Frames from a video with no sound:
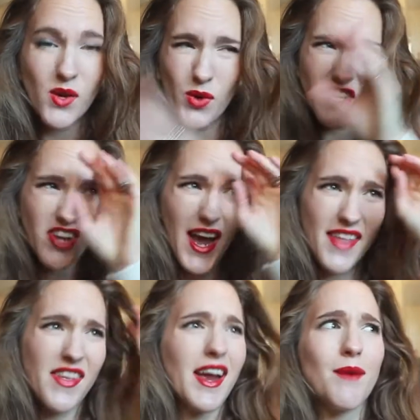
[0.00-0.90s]
which I
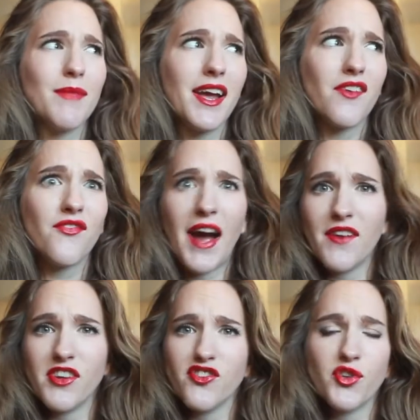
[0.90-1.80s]
think I'm like
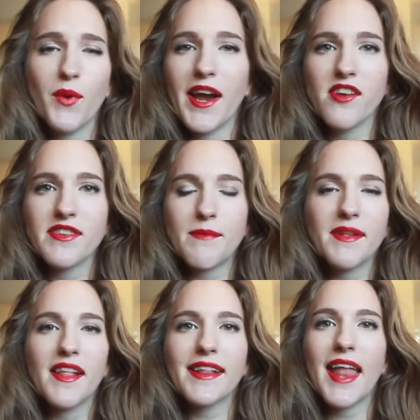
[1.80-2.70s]
500 away or
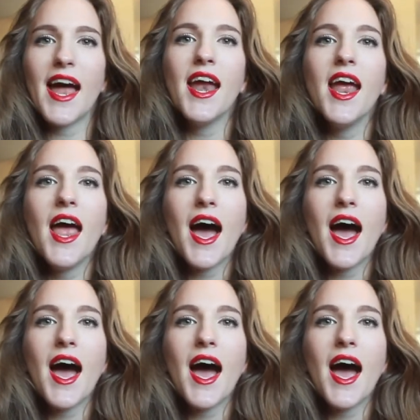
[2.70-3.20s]
something like that,